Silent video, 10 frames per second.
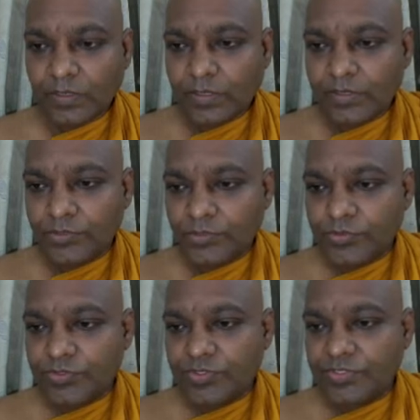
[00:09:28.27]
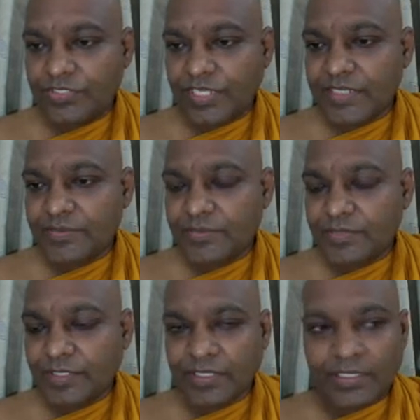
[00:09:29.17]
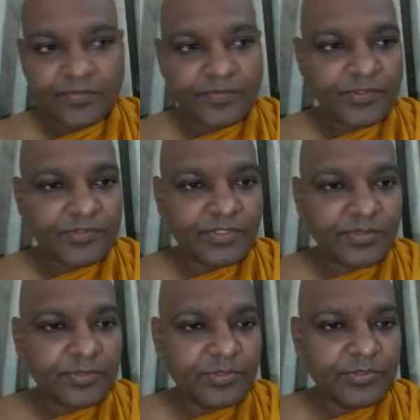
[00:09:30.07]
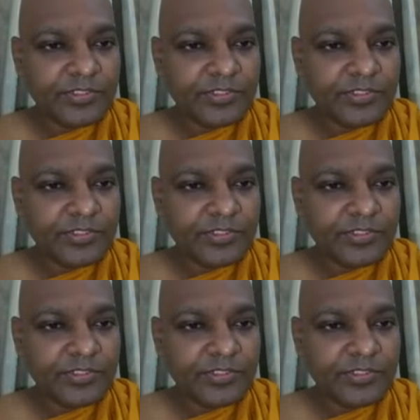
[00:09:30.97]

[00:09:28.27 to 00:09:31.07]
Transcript: to the time, for example,